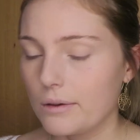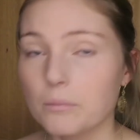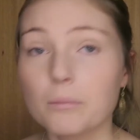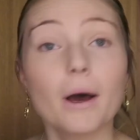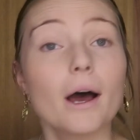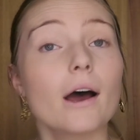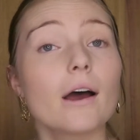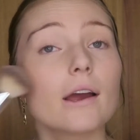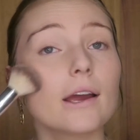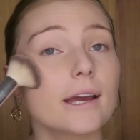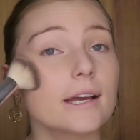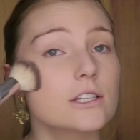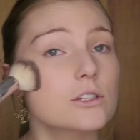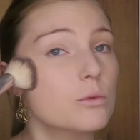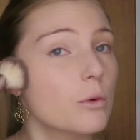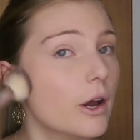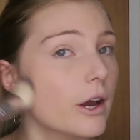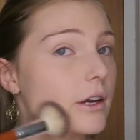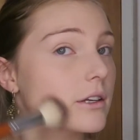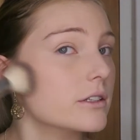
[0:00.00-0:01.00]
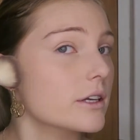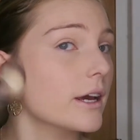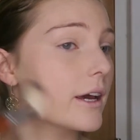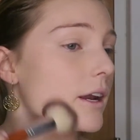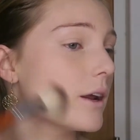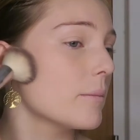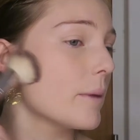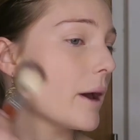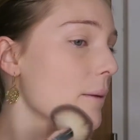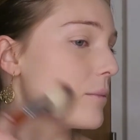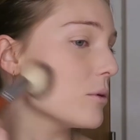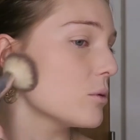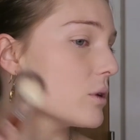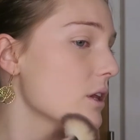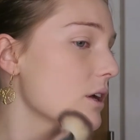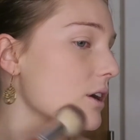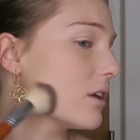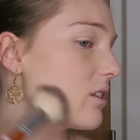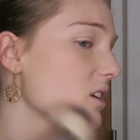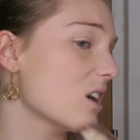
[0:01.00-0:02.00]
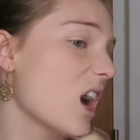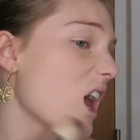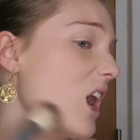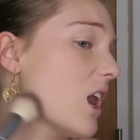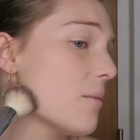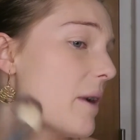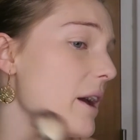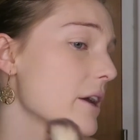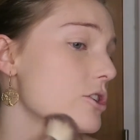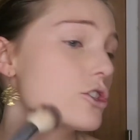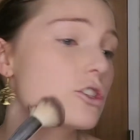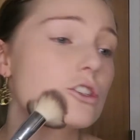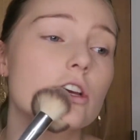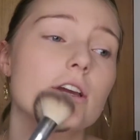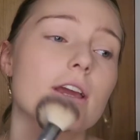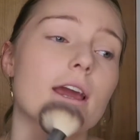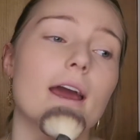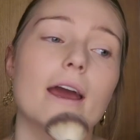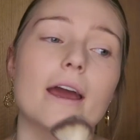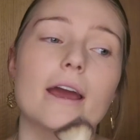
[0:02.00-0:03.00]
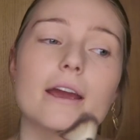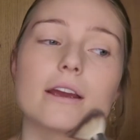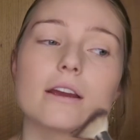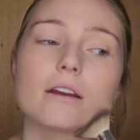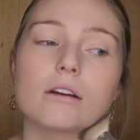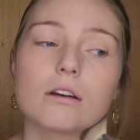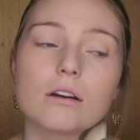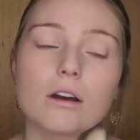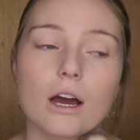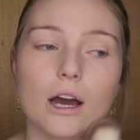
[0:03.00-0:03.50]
but it's worked and I'm happy with it. The color matches okay.